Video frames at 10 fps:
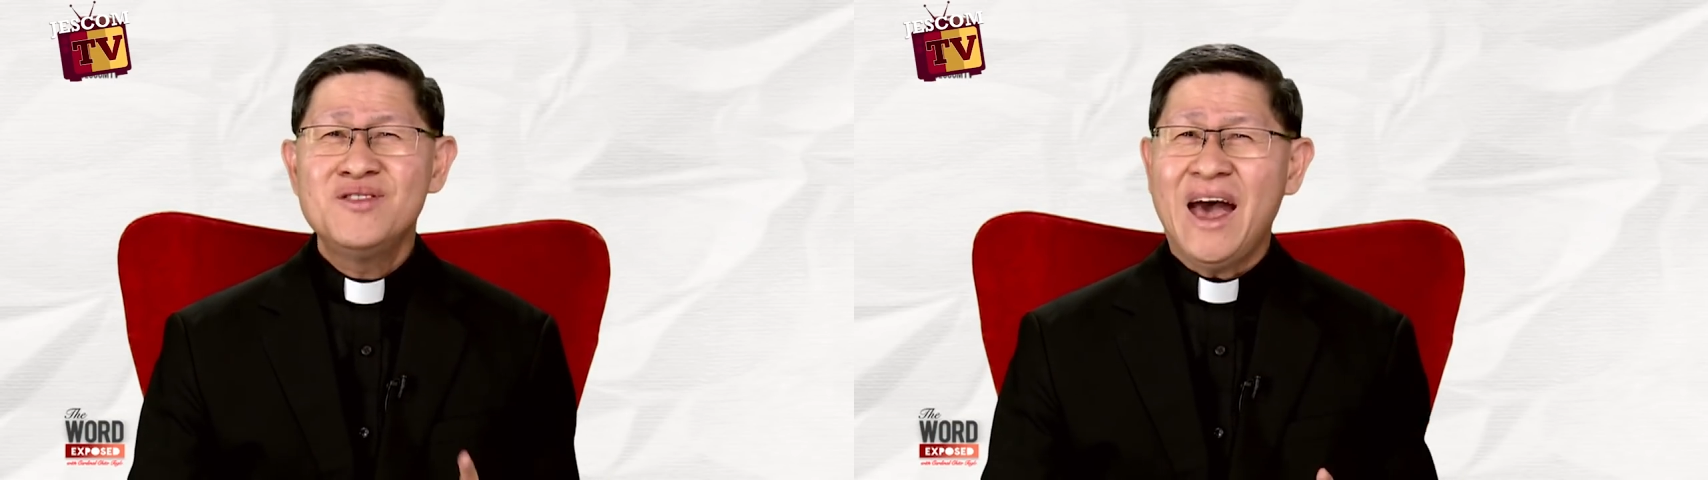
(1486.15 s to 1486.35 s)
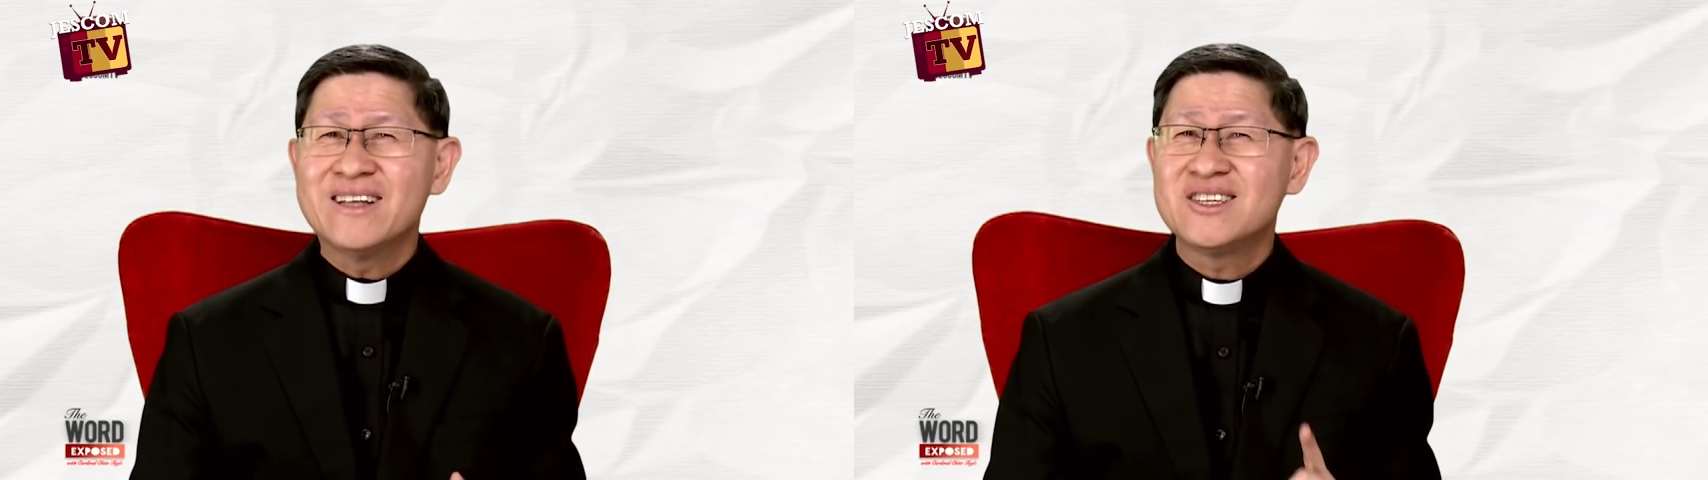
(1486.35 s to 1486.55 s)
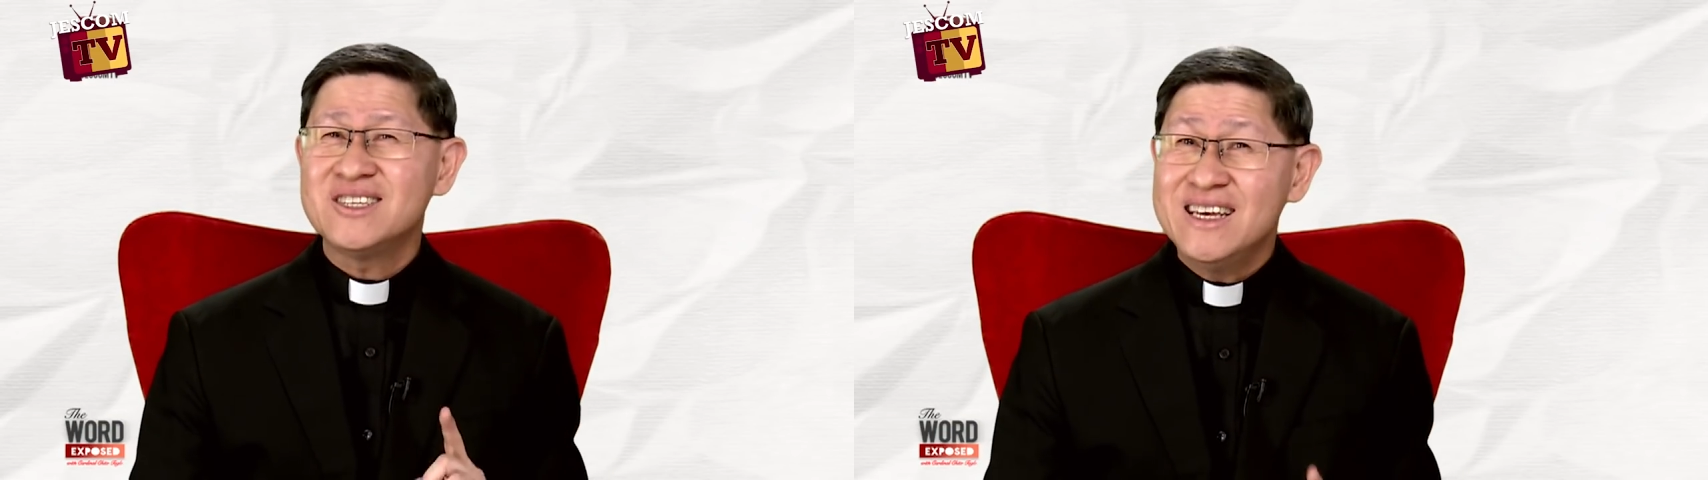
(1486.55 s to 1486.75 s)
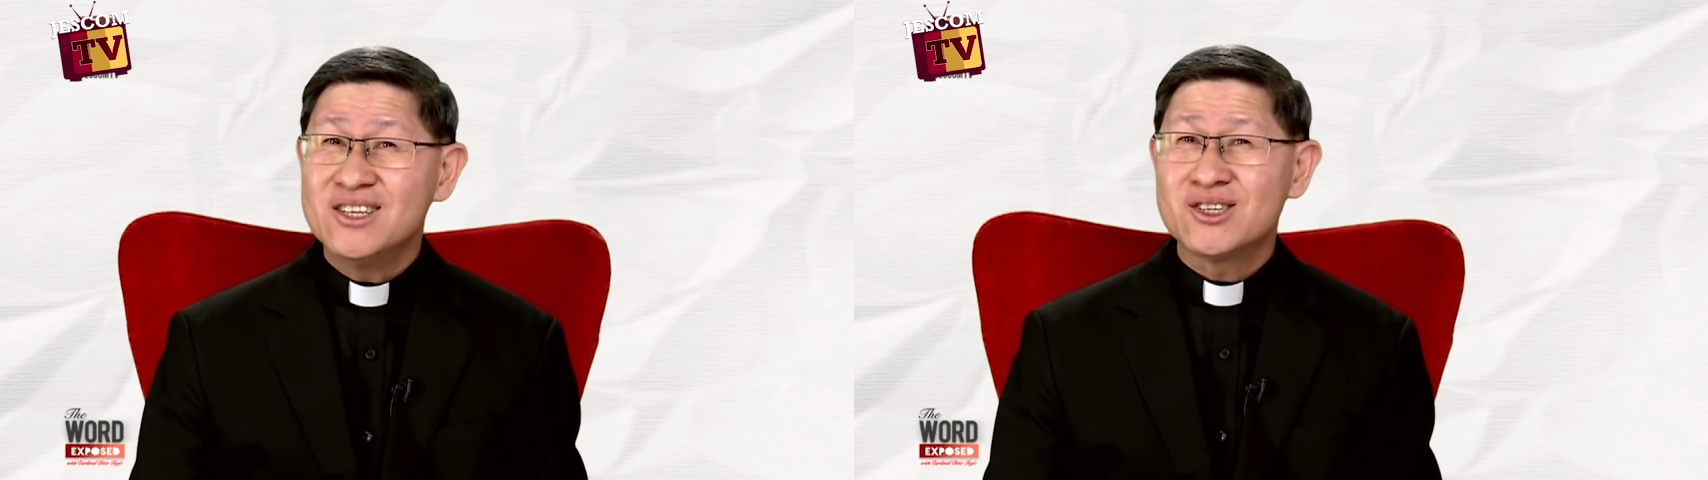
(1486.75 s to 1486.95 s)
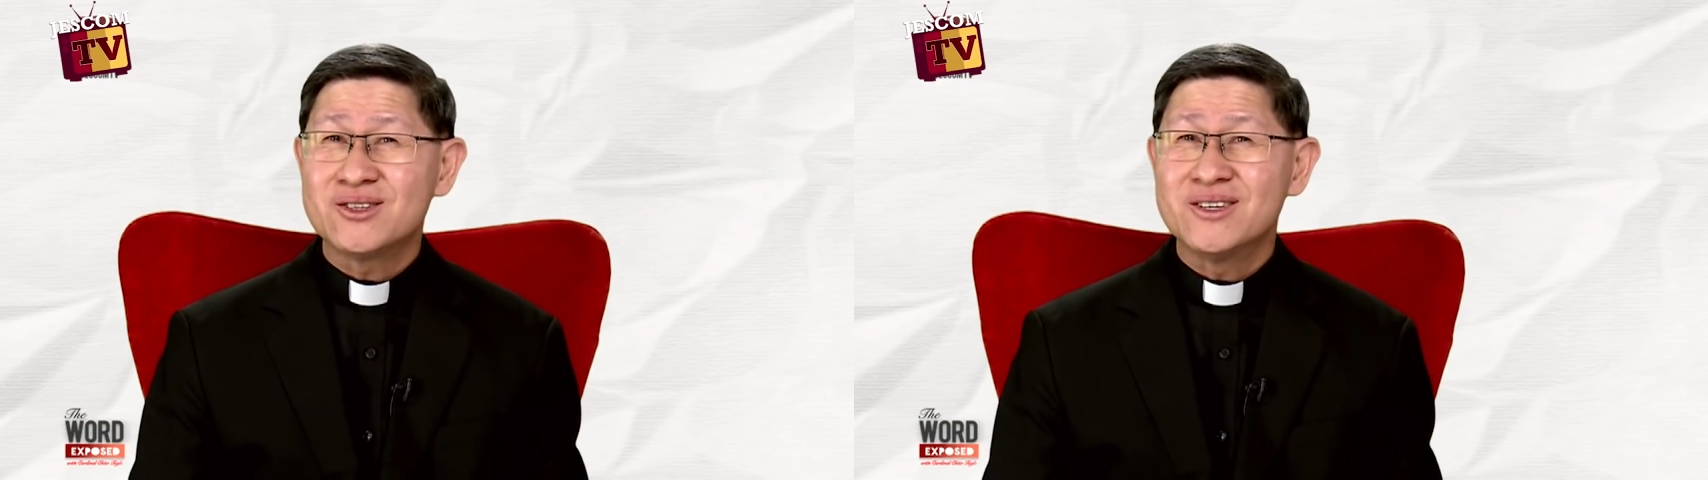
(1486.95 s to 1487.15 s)
That's
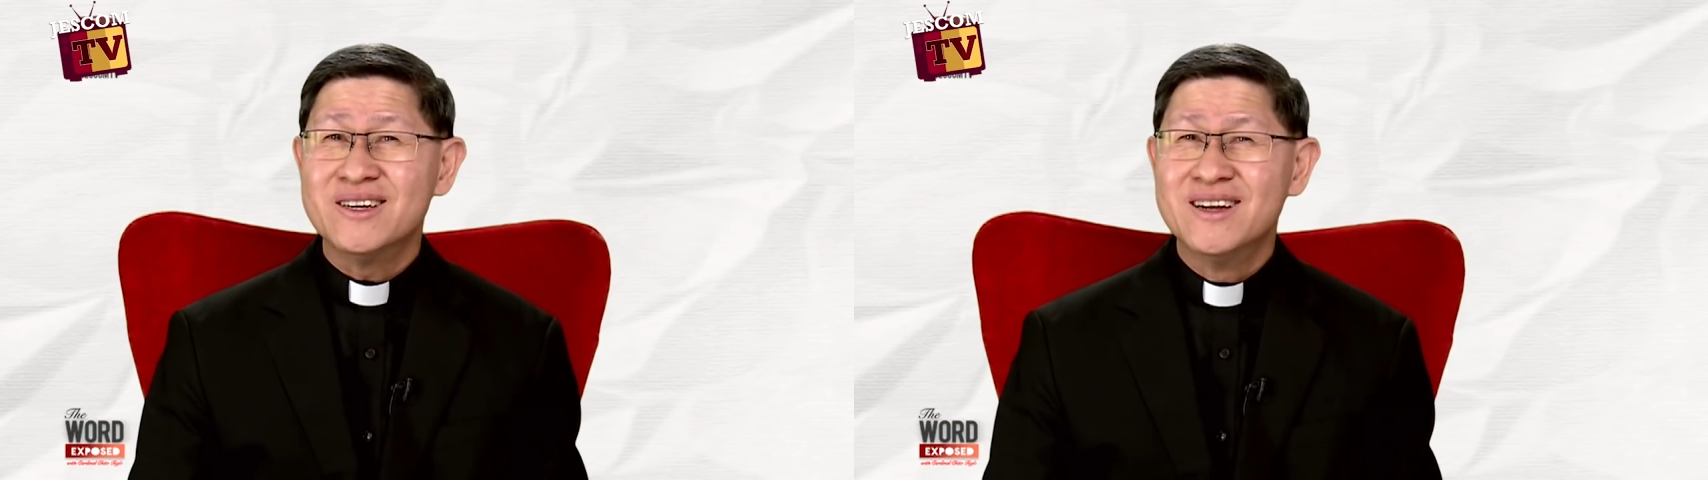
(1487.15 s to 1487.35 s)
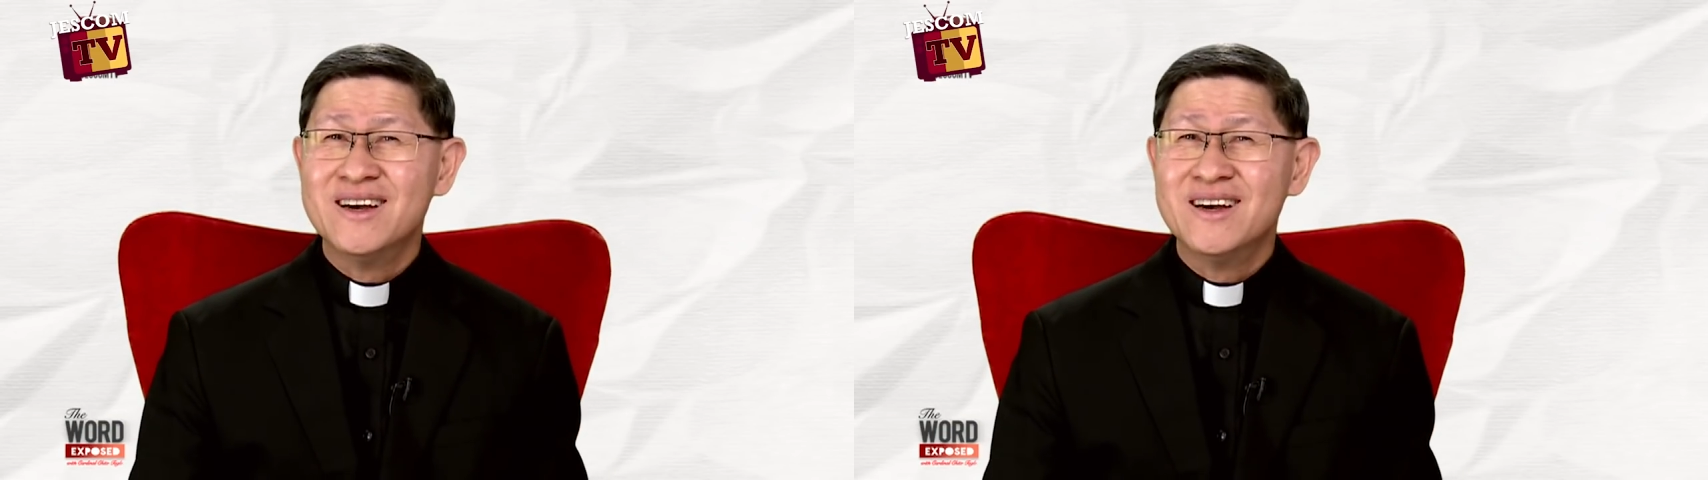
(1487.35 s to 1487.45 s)
Easter